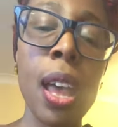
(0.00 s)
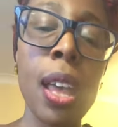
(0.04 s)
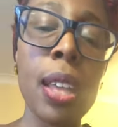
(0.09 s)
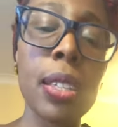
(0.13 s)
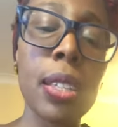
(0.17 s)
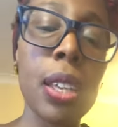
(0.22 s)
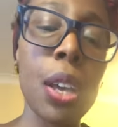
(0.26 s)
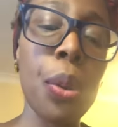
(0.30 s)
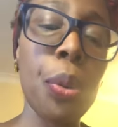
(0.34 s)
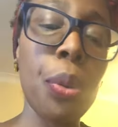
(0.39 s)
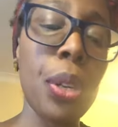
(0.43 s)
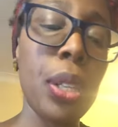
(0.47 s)

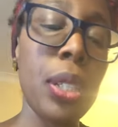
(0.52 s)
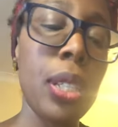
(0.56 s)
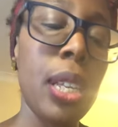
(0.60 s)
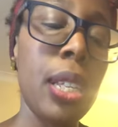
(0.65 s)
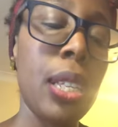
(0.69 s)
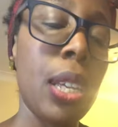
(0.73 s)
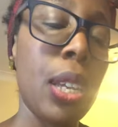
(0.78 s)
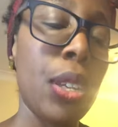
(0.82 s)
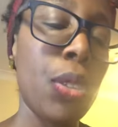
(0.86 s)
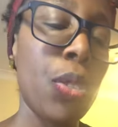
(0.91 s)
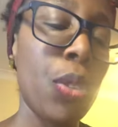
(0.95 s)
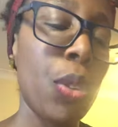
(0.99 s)
So all the
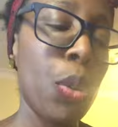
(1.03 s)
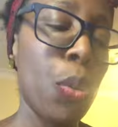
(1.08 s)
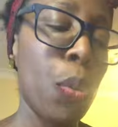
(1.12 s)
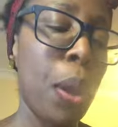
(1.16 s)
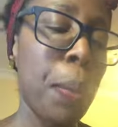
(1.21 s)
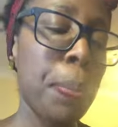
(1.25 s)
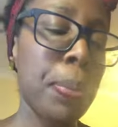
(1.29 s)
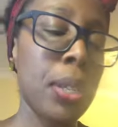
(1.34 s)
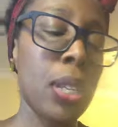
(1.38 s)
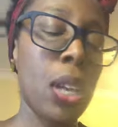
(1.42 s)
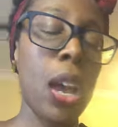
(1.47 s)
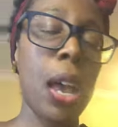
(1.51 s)
details on the
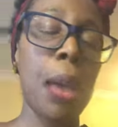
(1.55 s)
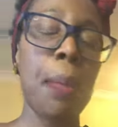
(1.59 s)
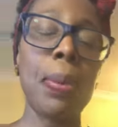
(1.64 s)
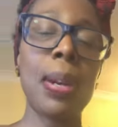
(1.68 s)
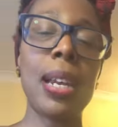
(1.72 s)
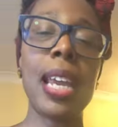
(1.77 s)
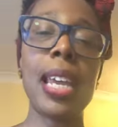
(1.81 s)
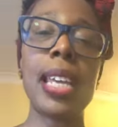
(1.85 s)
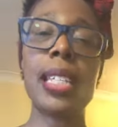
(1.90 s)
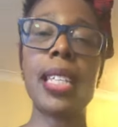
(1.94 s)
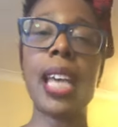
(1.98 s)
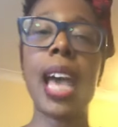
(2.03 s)
website,
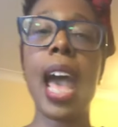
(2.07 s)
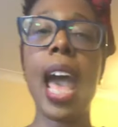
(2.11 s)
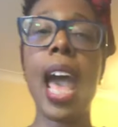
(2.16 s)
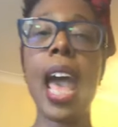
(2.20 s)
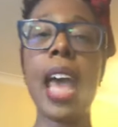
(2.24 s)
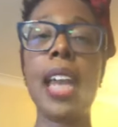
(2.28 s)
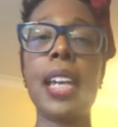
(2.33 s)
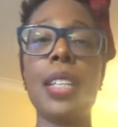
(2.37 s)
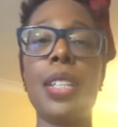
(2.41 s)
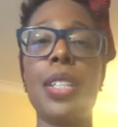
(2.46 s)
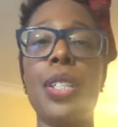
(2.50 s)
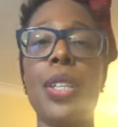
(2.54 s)
please
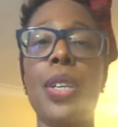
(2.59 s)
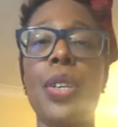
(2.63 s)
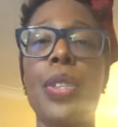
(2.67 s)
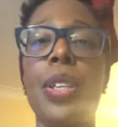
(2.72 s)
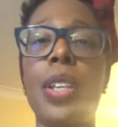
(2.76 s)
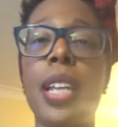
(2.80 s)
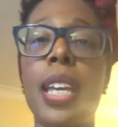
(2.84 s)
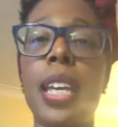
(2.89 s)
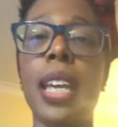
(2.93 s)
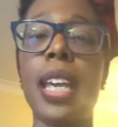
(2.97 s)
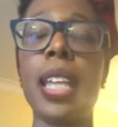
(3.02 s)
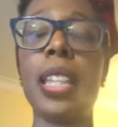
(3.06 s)
head to the
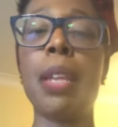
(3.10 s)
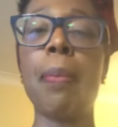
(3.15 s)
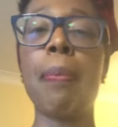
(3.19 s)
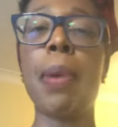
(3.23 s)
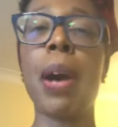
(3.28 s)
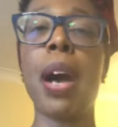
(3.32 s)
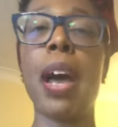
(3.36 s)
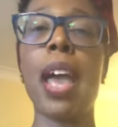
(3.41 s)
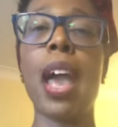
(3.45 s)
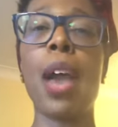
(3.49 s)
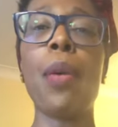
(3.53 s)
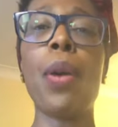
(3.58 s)
link in the
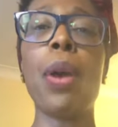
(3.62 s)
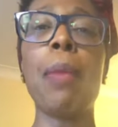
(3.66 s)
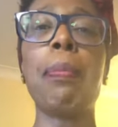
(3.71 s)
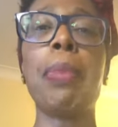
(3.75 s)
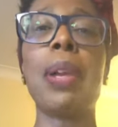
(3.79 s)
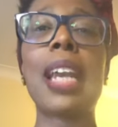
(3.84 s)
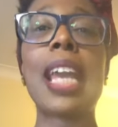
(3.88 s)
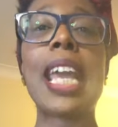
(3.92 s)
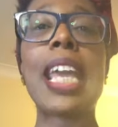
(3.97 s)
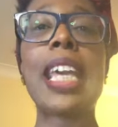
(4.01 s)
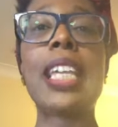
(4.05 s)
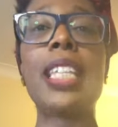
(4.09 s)
bio and
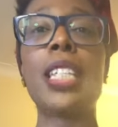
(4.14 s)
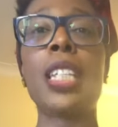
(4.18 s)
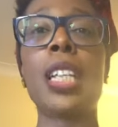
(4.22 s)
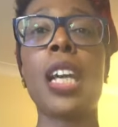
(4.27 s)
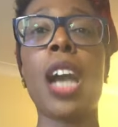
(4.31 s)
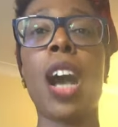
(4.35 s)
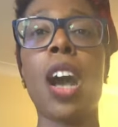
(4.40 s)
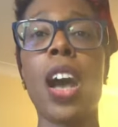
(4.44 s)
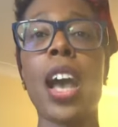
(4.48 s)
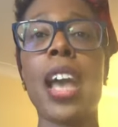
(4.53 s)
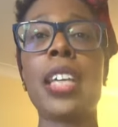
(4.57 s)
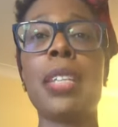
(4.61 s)
please,
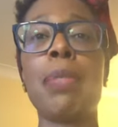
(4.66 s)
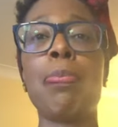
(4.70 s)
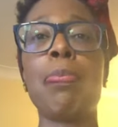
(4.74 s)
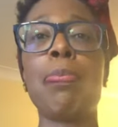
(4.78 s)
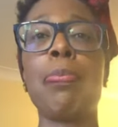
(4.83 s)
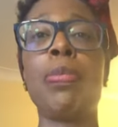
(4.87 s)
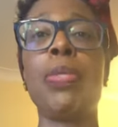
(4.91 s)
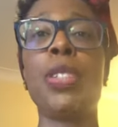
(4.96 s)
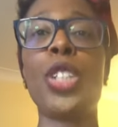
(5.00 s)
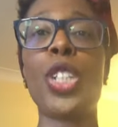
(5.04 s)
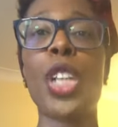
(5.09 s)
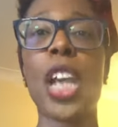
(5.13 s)
guys,
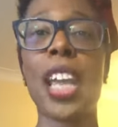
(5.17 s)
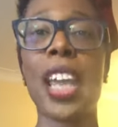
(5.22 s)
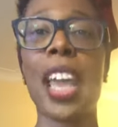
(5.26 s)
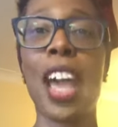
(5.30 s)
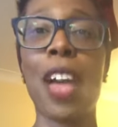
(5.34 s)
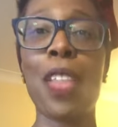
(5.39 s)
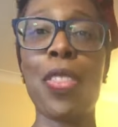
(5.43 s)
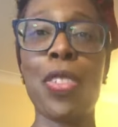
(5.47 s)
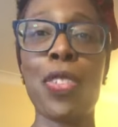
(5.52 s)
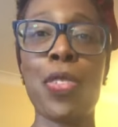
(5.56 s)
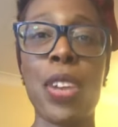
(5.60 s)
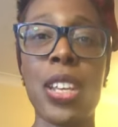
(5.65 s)
check
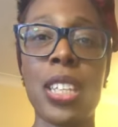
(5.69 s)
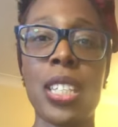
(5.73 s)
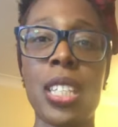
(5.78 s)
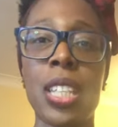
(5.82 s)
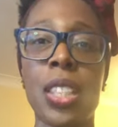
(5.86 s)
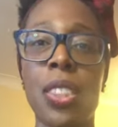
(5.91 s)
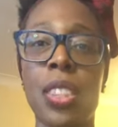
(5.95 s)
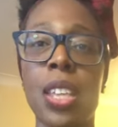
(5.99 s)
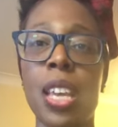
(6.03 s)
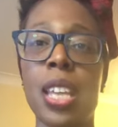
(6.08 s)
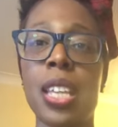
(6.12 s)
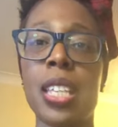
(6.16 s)
out the rest
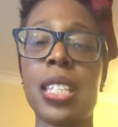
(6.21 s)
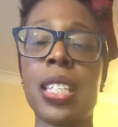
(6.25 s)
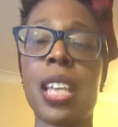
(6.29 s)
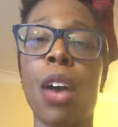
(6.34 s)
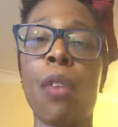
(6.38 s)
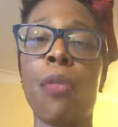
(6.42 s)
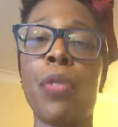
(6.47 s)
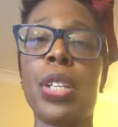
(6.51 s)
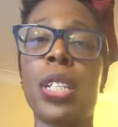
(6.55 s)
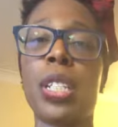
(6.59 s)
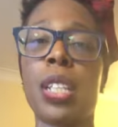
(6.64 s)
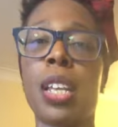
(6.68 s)
of the
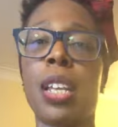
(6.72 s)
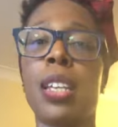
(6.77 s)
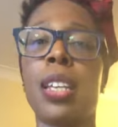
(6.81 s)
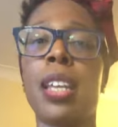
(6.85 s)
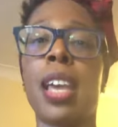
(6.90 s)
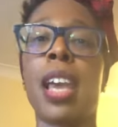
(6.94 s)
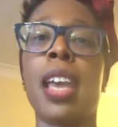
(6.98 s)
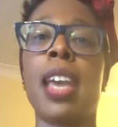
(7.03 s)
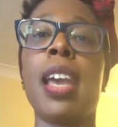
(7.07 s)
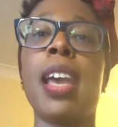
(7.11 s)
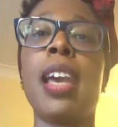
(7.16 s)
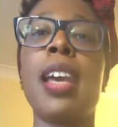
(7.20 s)
Salvage
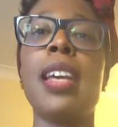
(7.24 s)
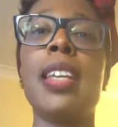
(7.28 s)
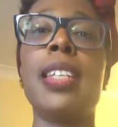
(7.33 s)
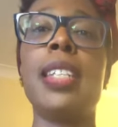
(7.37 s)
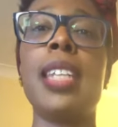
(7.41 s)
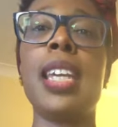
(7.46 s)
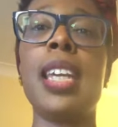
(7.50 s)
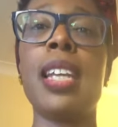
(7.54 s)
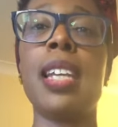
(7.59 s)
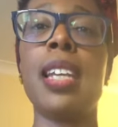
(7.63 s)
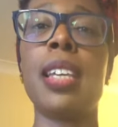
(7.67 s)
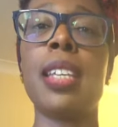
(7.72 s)
Sunday
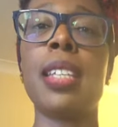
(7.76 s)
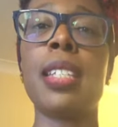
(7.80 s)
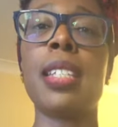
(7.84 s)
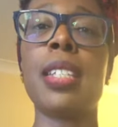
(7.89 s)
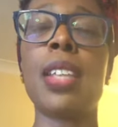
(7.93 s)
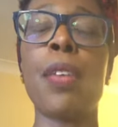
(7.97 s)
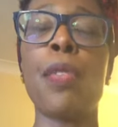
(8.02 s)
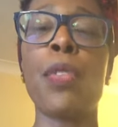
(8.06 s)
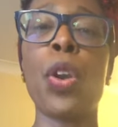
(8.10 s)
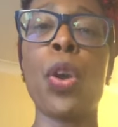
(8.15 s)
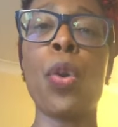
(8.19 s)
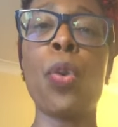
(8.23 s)
dealers that
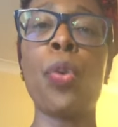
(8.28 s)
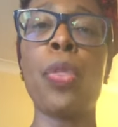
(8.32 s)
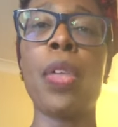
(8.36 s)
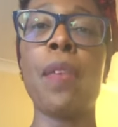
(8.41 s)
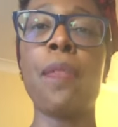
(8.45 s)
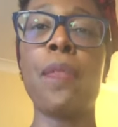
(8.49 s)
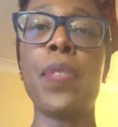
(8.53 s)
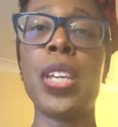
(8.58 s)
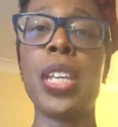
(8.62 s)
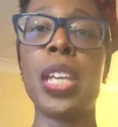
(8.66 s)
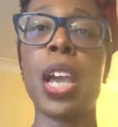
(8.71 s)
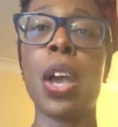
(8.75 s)
have got all their
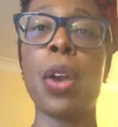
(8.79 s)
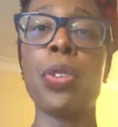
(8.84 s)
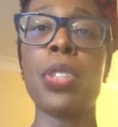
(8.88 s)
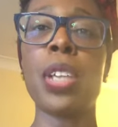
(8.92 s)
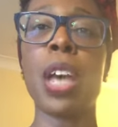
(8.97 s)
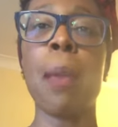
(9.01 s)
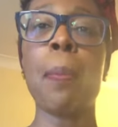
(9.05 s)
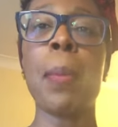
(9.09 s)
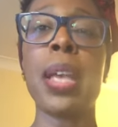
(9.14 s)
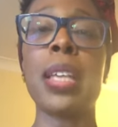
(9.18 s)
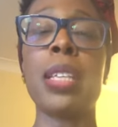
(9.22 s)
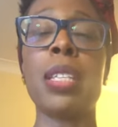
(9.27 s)
videos
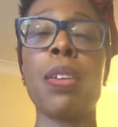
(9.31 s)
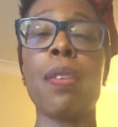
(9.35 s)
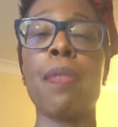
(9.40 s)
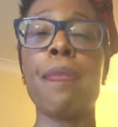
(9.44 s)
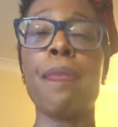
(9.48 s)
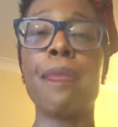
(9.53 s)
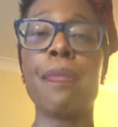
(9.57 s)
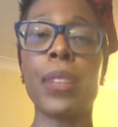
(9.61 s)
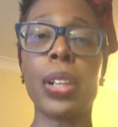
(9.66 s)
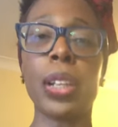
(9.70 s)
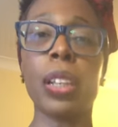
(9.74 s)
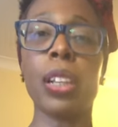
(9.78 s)
up. It's a
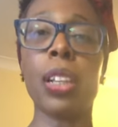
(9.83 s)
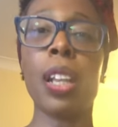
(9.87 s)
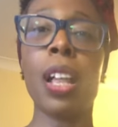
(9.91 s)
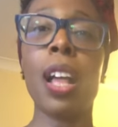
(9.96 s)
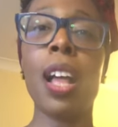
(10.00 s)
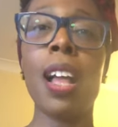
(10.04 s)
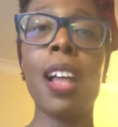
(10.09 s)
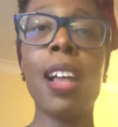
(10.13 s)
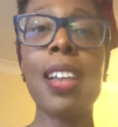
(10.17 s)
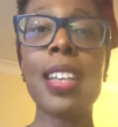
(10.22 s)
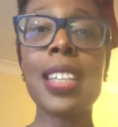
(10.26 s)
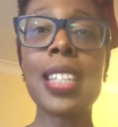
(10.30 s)
full
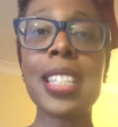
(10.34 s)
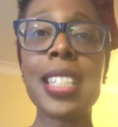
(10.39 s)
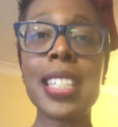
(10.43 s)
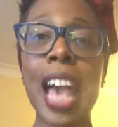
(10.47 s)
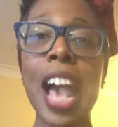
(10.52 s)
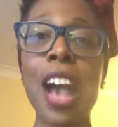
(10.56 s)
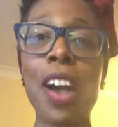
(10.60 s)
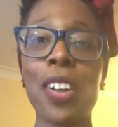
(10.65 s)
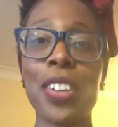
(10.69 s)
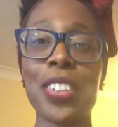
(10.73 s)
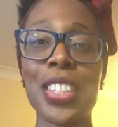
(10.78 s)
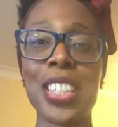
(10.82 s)

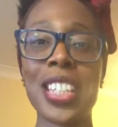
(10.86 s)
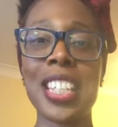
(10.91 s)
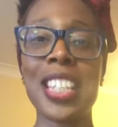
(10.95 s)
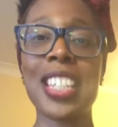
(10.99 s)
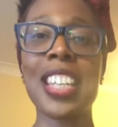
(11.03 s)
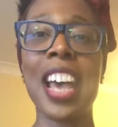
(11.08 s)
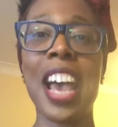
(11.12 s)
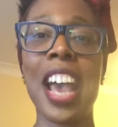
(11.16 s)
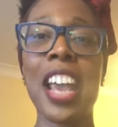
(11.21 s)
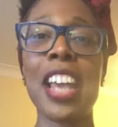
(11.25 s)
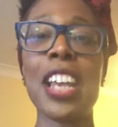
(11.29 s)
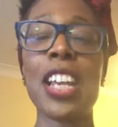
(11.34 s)
set on
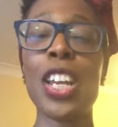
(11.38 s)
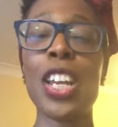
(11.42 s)
today.